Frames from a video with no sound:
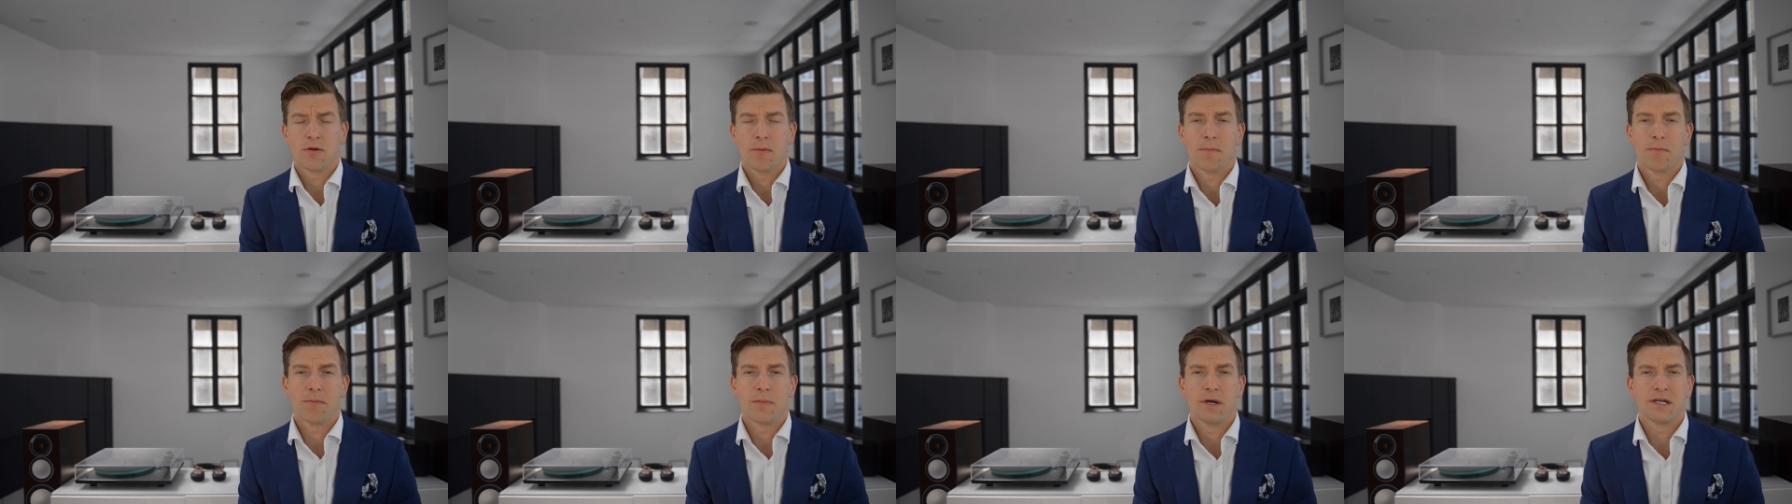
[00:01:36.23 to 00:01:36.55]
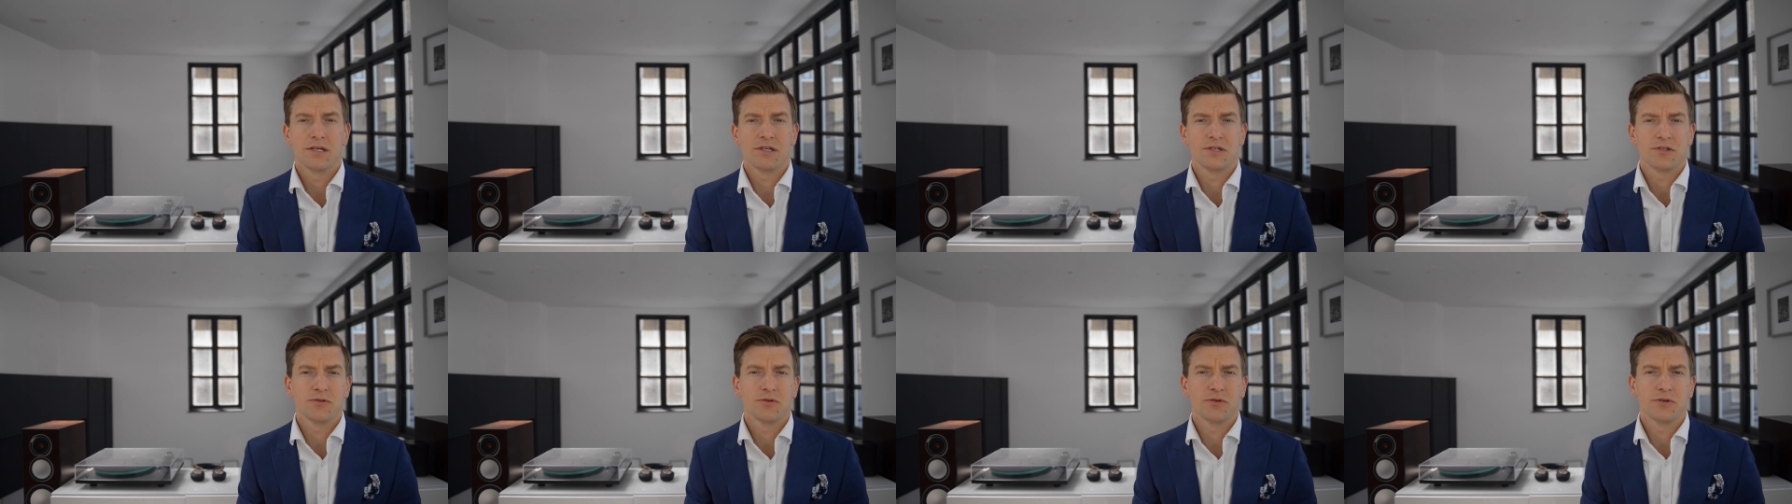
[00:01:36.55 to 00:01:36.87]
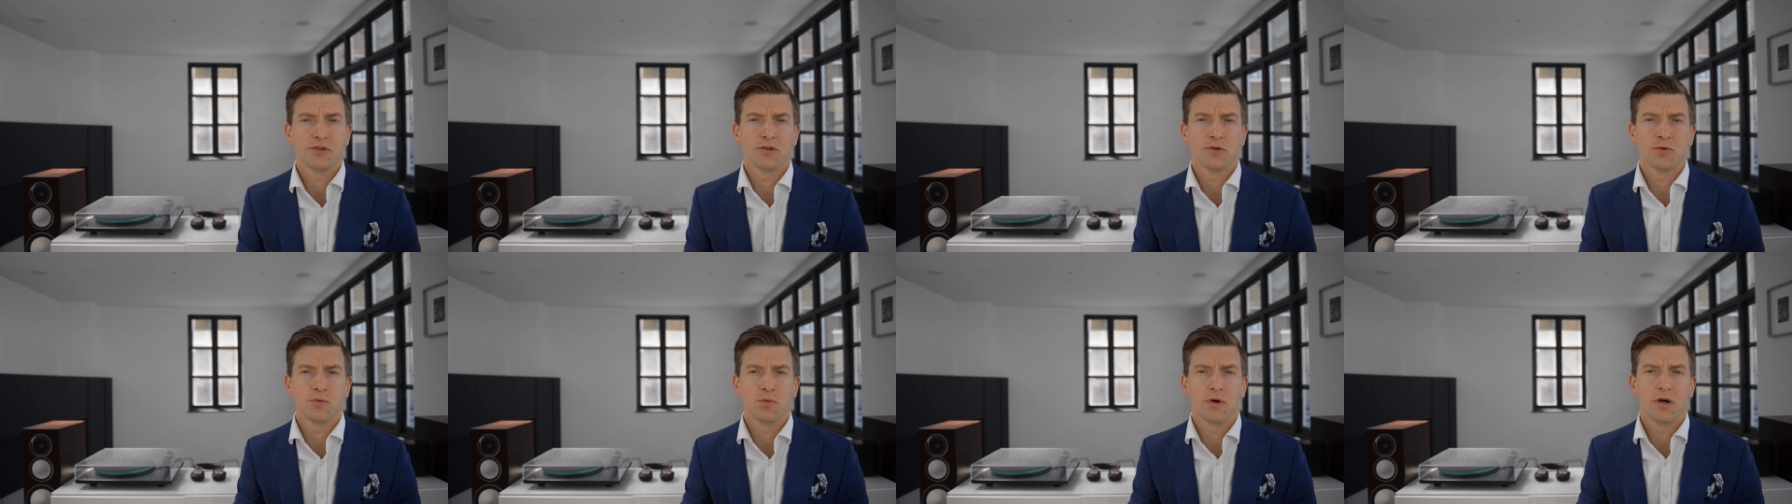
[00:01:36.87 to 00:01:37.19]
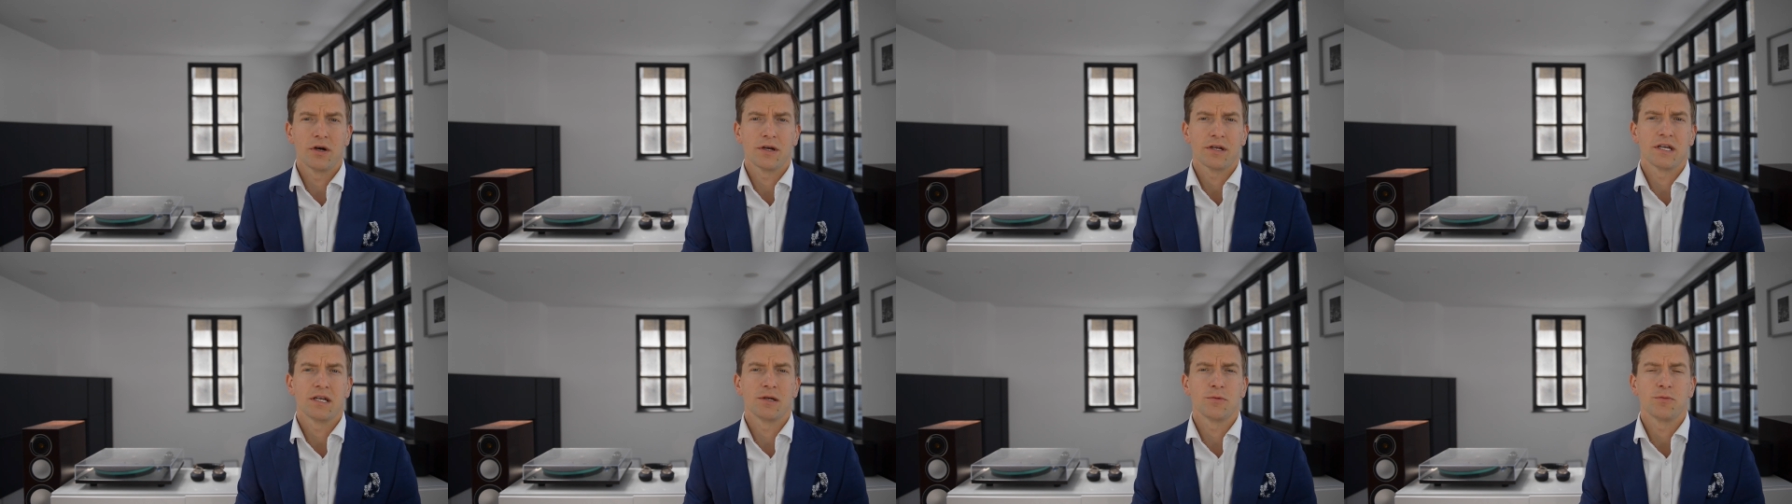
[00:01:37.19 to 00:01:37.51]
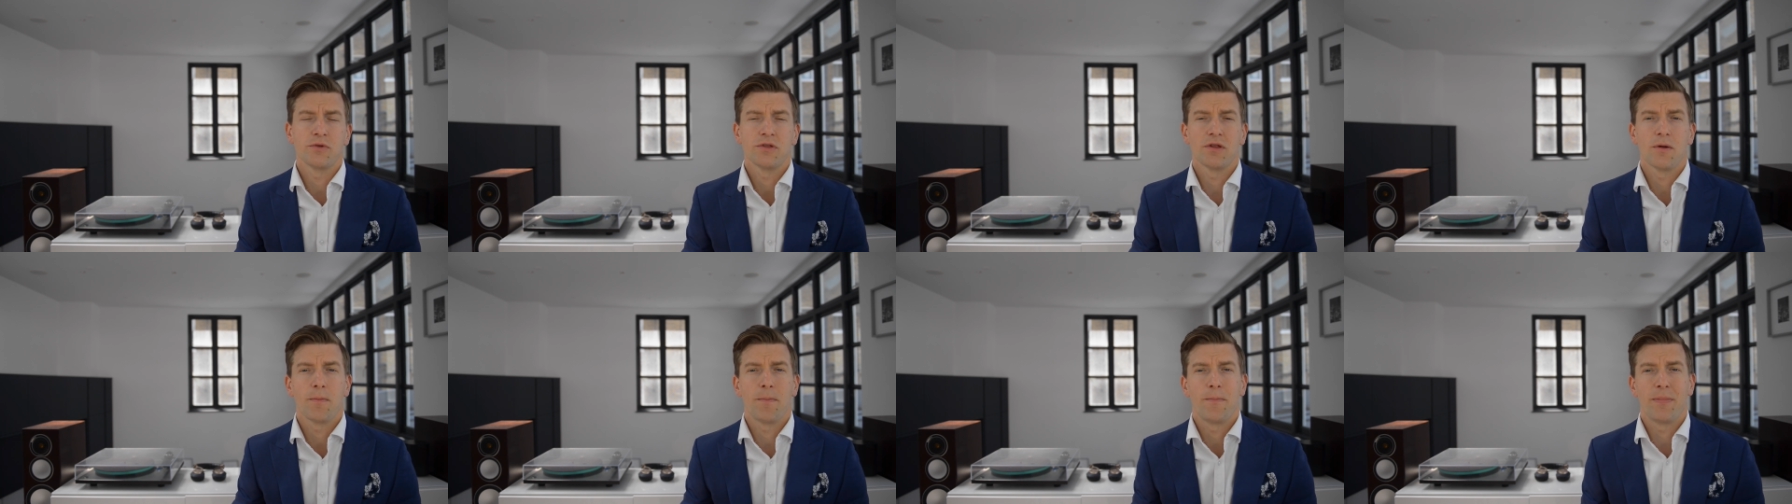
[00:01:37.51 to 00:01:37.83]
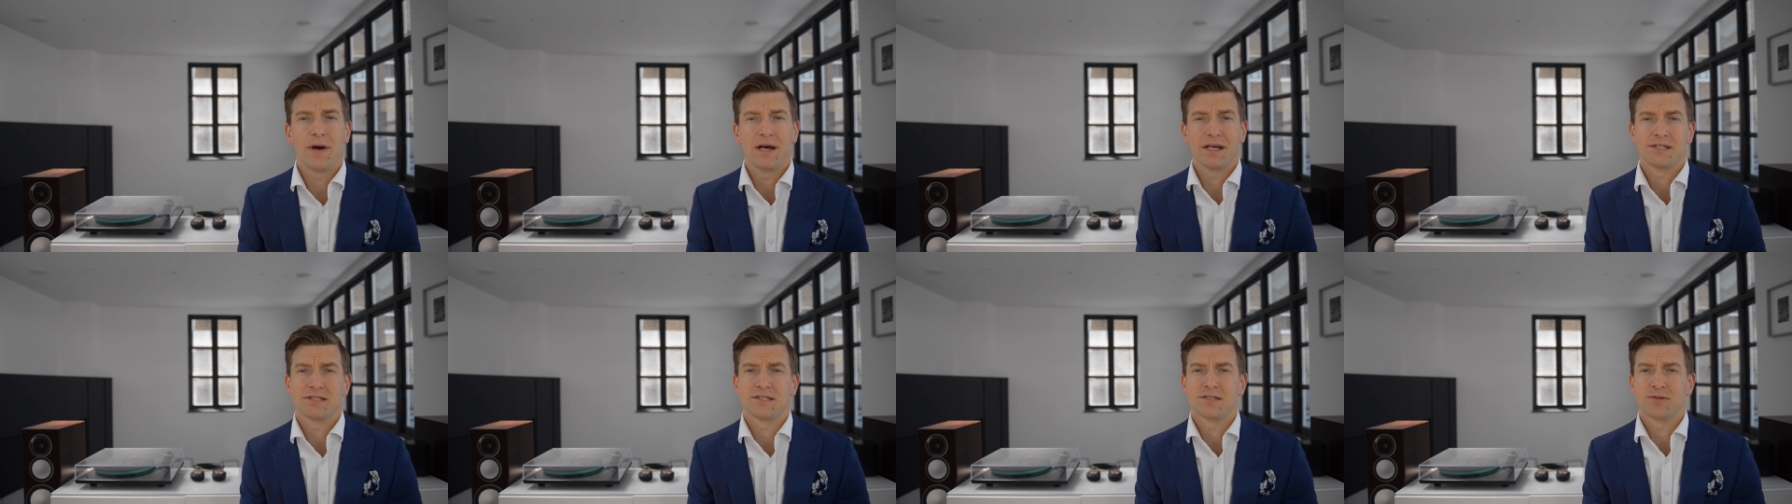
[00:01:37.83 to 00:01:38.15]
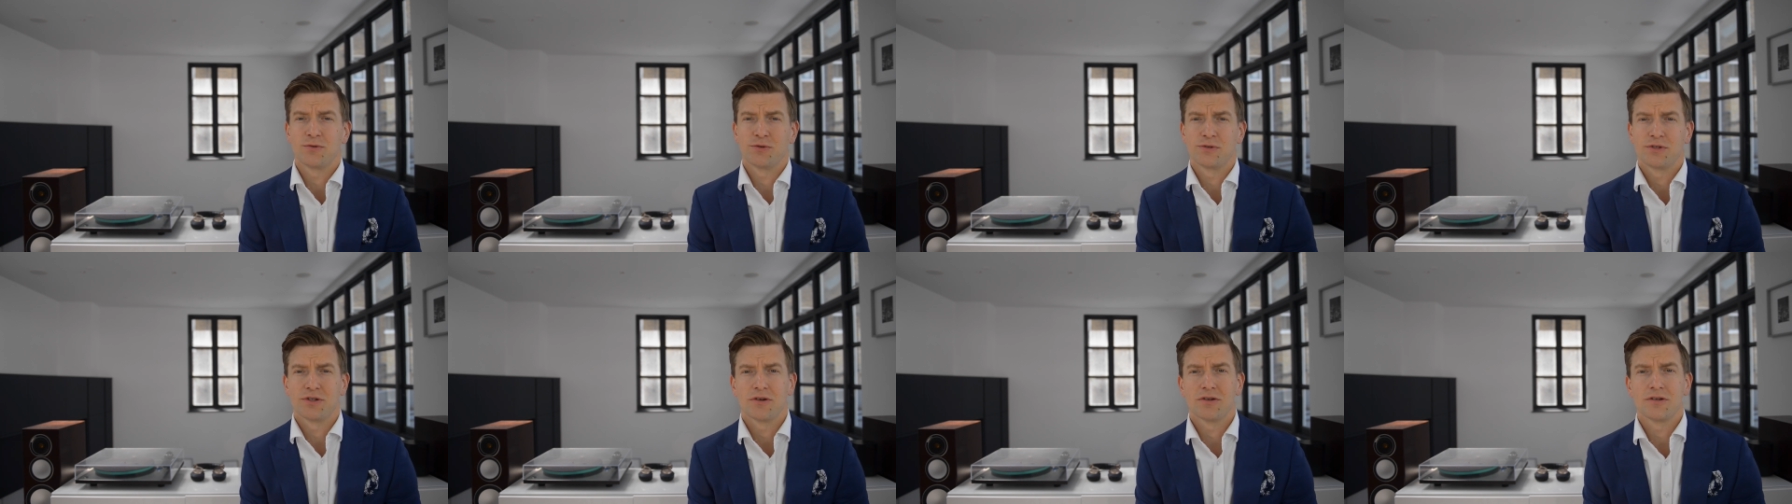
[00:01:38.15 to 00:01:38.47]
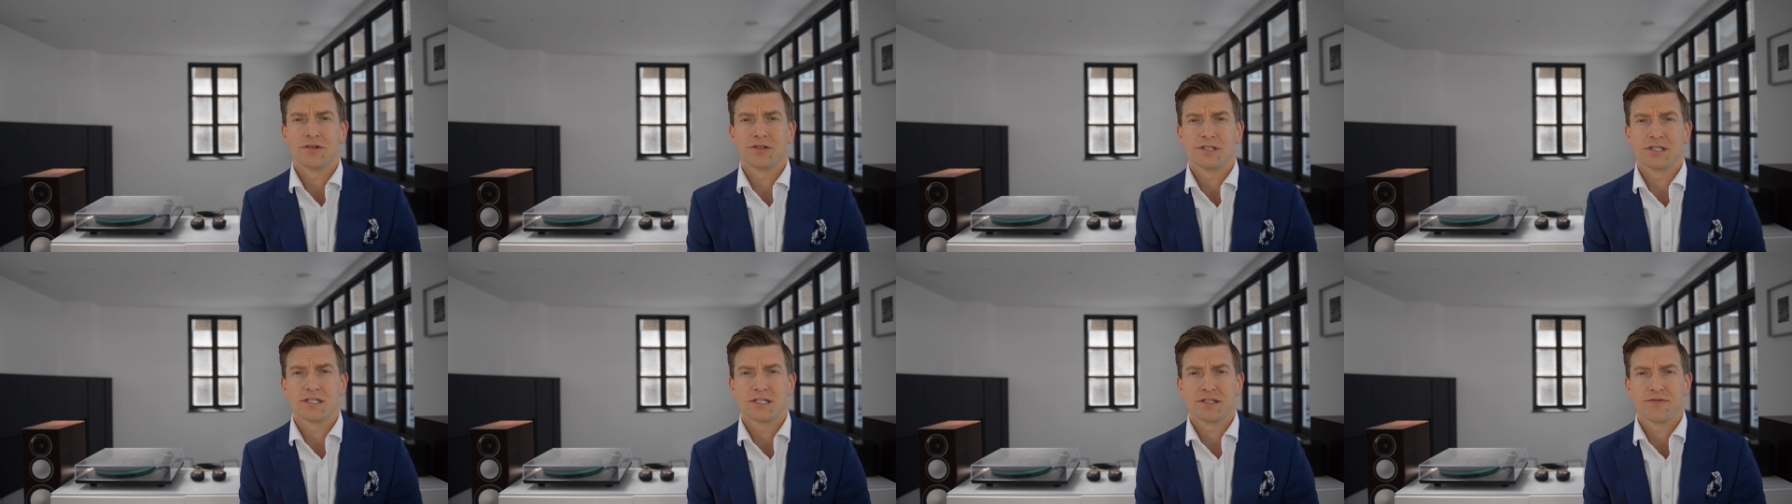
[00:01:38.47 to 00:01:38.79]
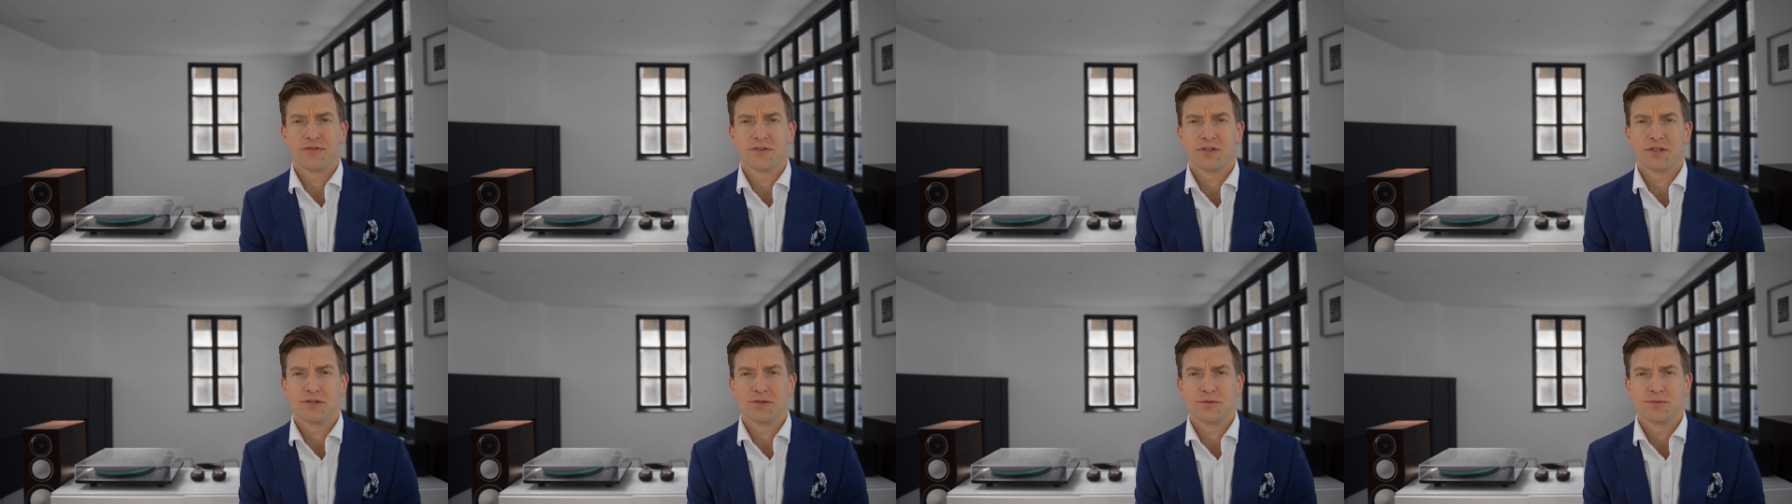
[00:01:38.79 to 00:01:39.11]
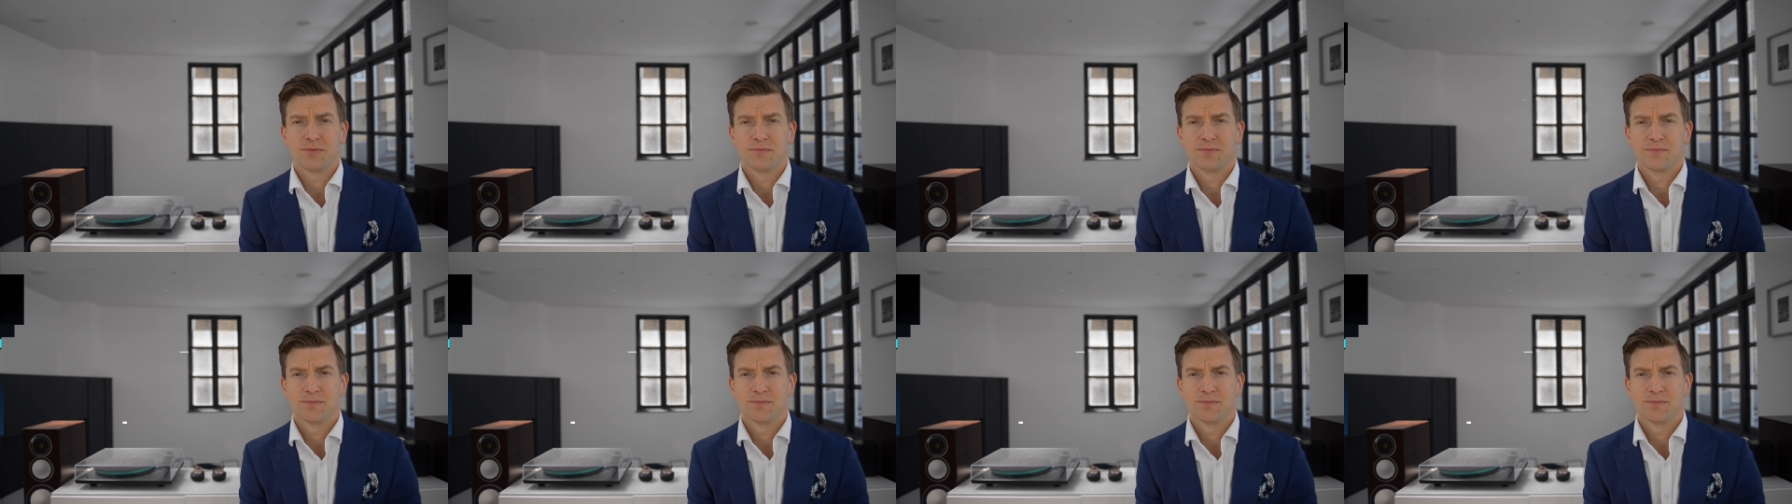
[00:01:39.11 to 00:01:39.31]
make sure you're working with the best audiologist for you.